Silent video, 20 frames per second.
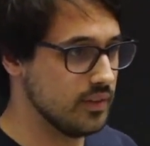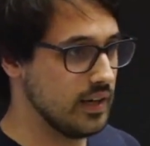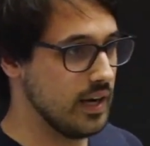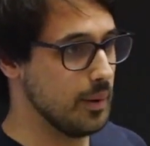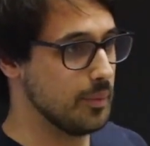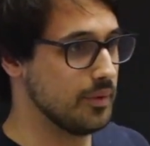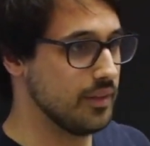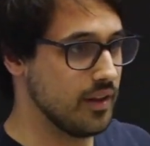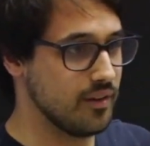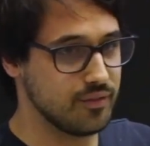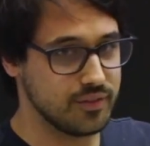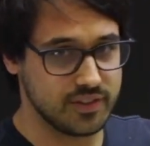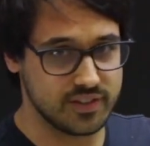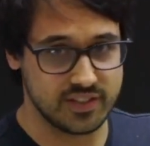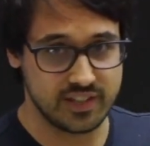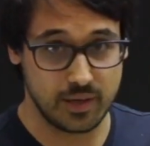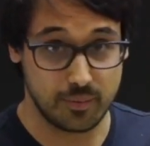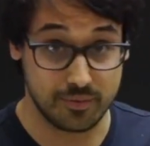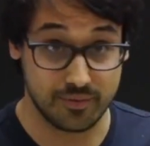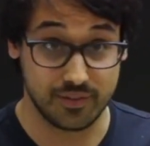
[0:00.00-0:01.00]
I'm in love with the
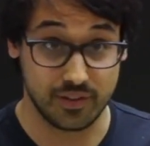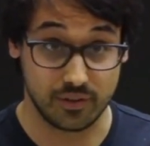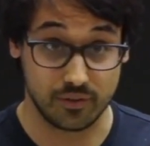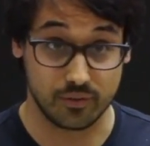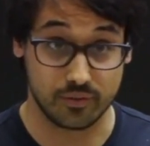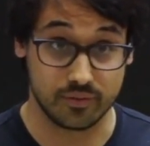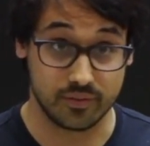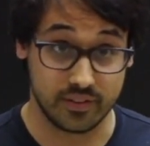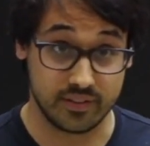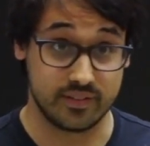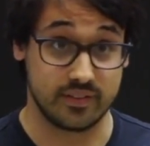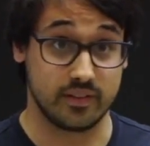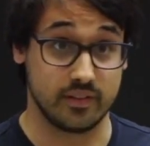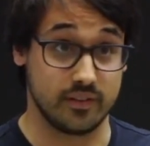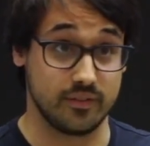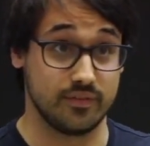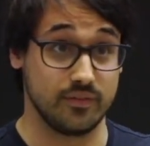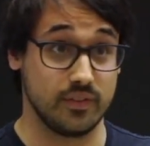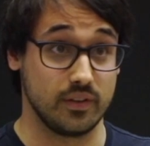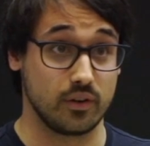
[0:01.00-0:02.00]
shape of you, is
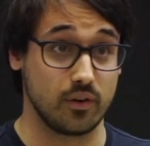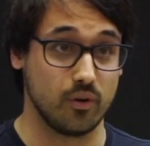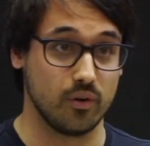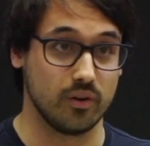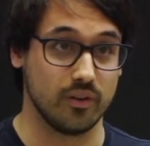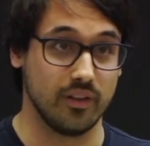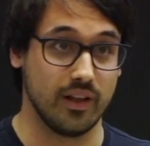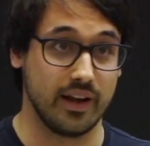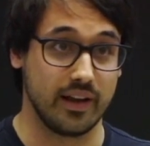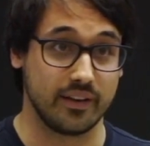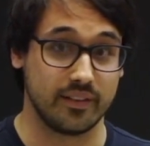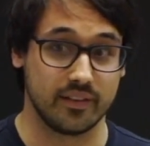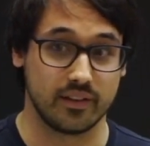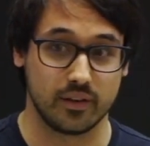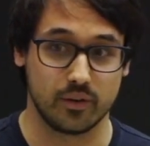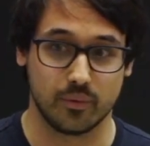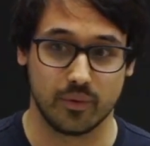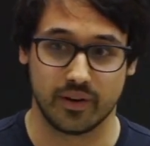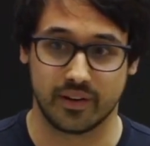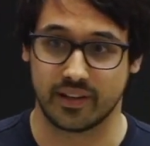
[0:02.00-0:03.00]
the core line
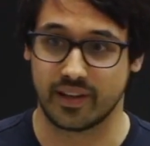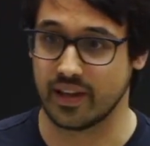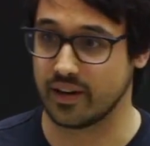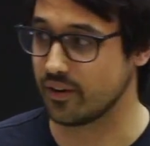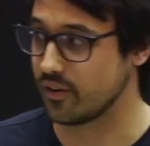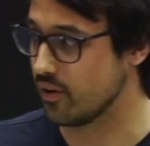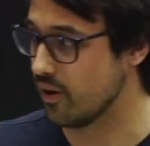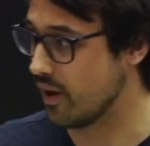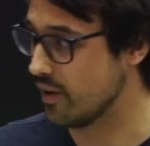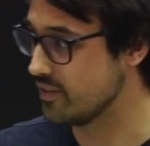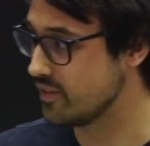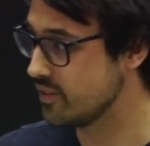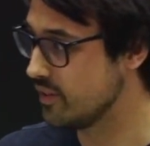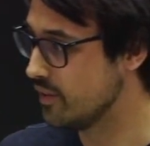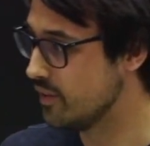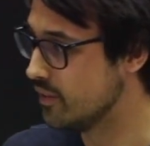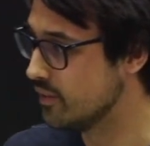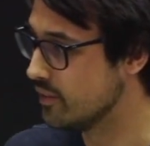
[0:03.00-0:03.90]
that you want to get across.